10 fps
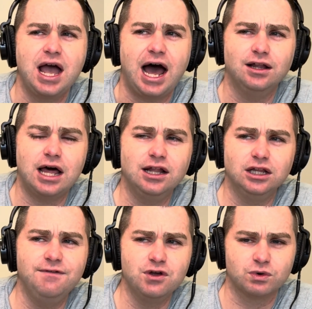I
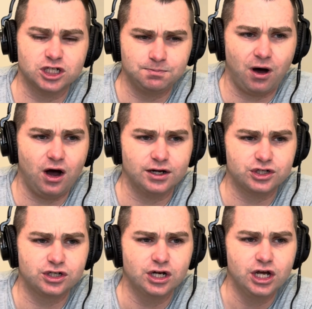love the
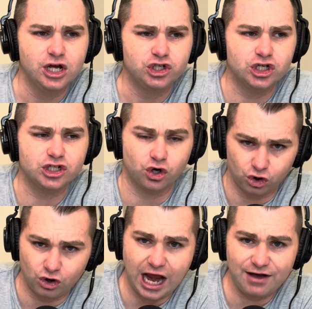response, just
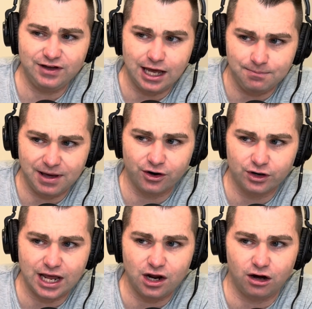her having a better
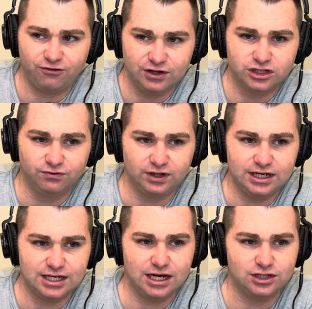day offensively,
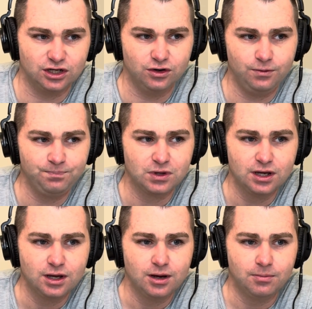day 2,
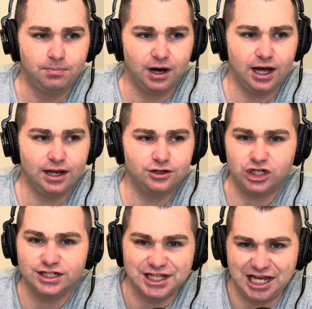but she's the